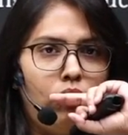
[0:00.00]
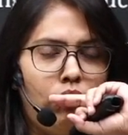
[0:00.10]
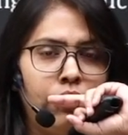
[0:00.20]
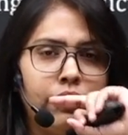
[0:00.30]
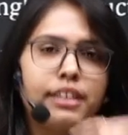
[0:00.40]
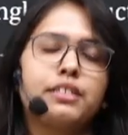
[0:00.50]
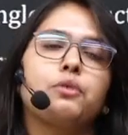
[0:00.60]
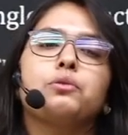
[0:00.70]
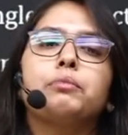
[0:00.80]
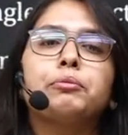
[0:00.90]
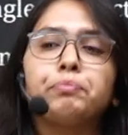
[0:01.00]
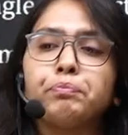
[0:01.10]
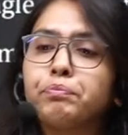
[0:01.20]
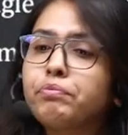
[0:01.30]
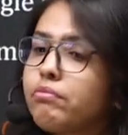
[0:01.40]
Excuse me.
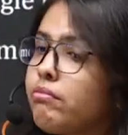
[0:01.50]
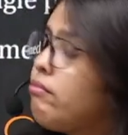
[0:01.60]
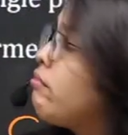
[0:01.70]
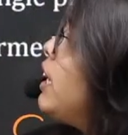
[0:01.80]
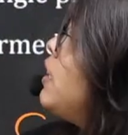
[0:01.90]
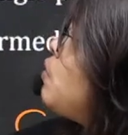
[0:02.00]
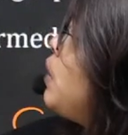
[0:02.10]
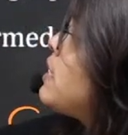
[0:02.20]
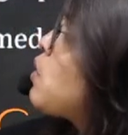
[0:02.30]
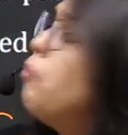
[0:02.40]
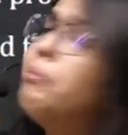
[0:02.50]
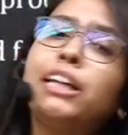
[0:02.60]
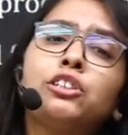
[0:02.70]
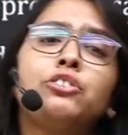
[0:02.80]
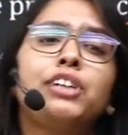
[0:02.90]
It is known as combination
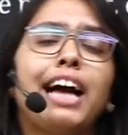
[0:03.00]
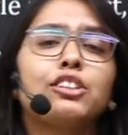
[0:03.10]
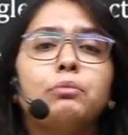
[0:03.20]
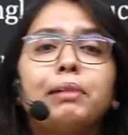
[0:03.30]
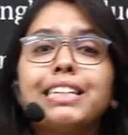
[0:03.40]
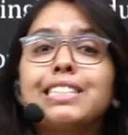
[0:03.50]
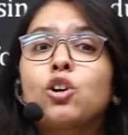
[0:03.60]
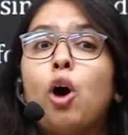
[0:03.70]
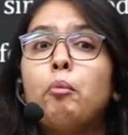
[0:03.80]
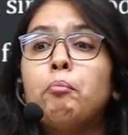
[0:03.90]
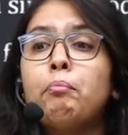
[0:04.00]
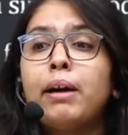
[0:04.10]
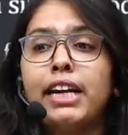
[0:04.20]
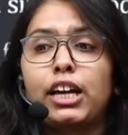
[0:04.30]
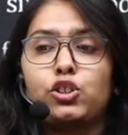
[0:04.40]
reaction because
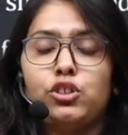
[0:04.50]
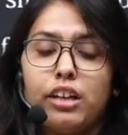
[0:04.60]
combining,